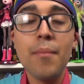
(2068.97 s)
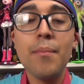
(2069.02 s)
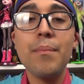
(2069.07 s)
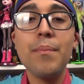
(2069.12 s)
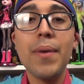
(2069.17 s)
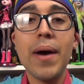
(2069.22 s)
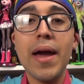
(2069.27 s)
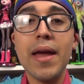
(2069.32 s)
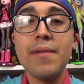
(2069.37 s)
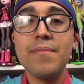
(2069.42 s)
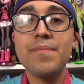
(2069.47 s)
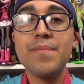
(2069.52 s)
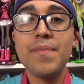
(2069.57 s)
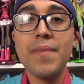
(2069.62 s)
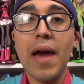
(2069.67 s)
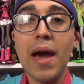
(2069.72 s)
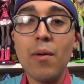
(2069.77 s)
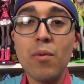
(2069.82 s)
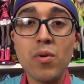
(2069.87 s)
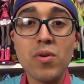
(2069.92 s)
but
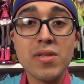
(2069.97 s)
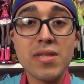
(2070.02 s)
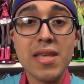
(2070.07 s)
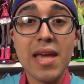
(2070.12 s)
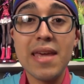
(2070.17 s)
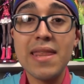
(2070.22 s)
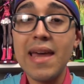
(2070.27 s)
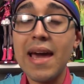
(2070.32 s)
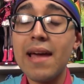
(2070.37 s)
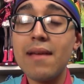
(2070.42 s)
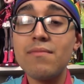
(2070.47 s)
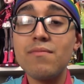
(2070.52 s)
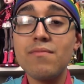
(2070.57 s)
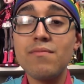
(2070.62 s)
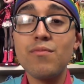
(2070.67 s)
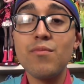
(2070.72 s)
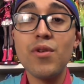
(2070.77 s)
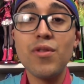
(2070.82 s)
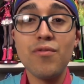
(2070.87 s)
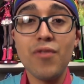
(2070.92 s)
I will say that
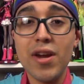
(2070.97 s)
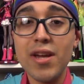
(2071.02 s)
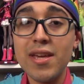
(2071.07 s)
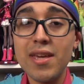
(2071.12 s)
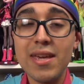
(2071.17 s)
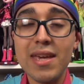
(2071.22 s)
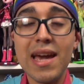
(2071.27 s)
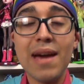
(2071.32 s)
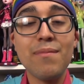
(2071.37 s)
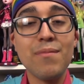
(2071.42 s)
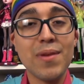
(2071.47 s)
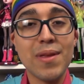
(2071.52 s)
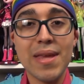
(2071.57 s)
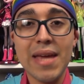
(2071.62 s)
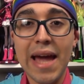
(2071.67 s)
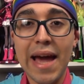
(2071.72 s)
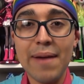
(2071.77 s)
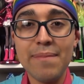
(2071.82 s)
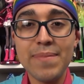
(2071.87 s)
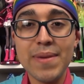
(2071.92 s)
with Frankie, I'm really
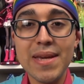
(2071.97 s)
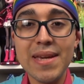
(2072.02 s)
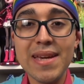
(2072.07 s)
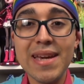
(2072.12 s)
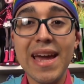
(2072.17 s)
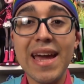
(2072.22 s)
happy,